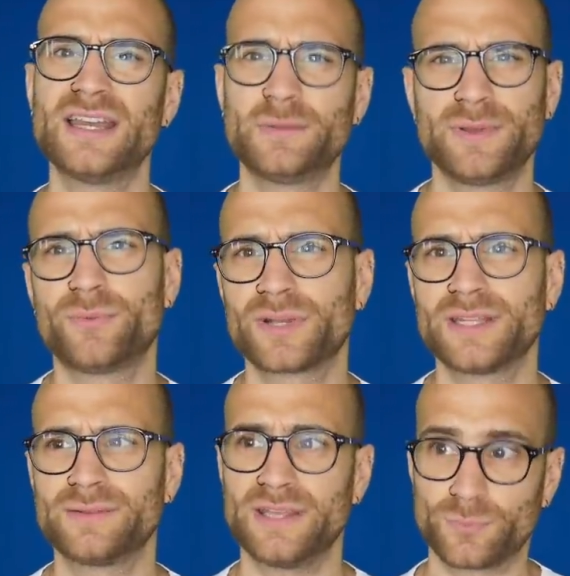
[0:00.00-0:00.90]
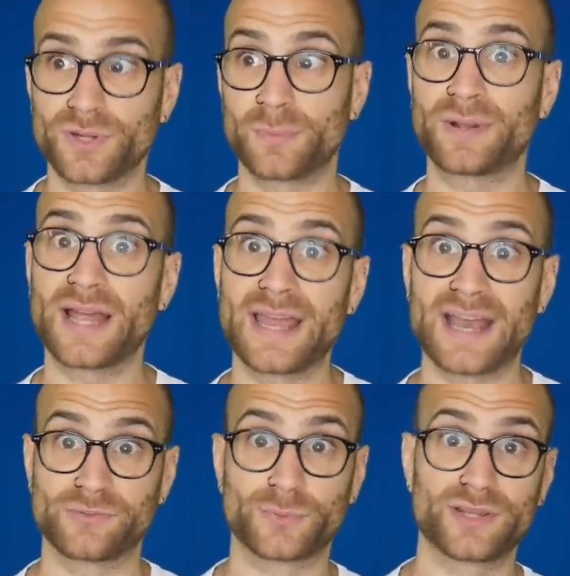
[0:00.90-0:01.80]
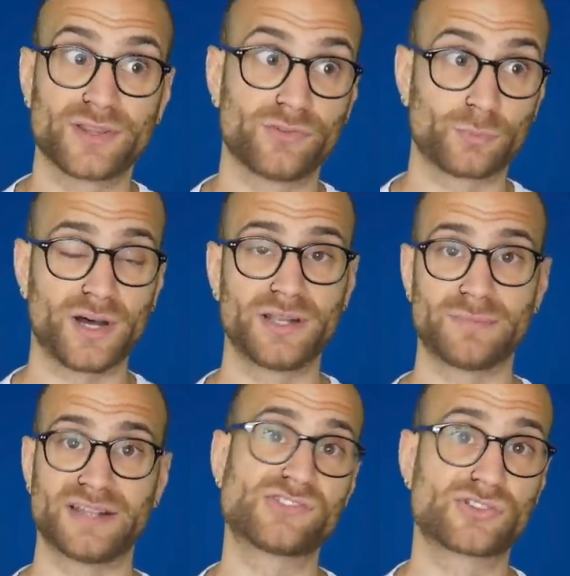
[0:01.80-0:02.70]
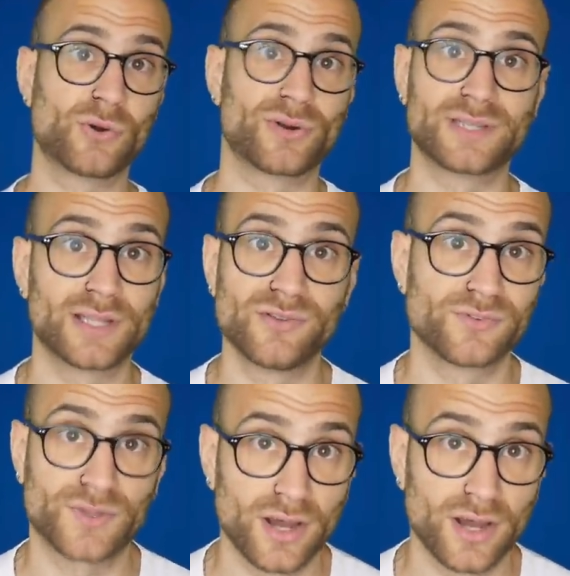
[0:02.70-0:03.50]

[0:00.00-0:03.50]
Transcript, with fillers: he'd be want to, he'd want to play as one of those wide men scoring loads of